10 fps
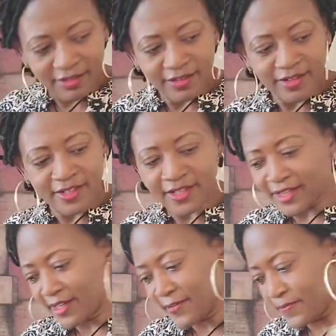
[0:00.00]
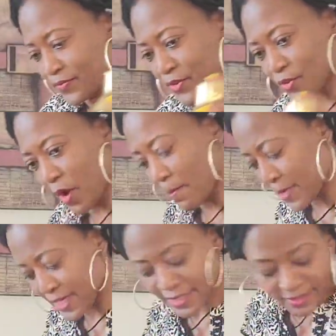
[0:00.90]
Voila. So I'm
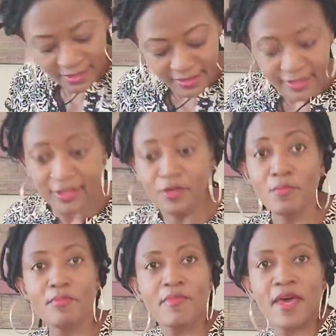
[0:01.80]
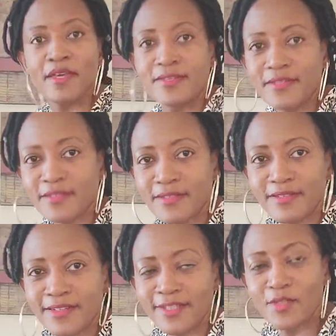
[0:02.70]
making a little mess.
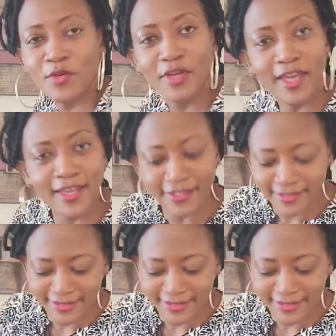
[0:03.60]
It's okay.